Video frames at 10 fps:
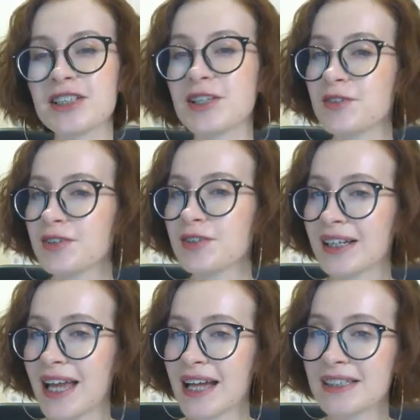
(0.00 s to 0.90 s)
so you
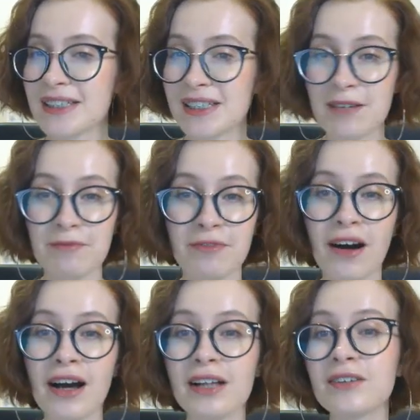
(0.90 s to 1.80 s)
can get a zip
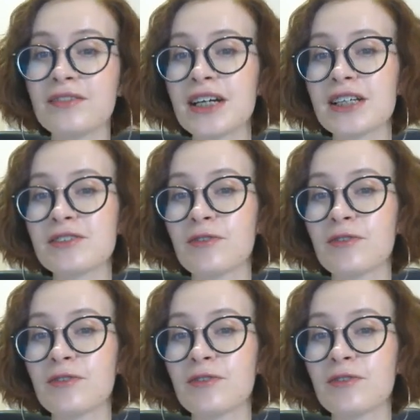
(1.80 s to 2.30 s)
file of it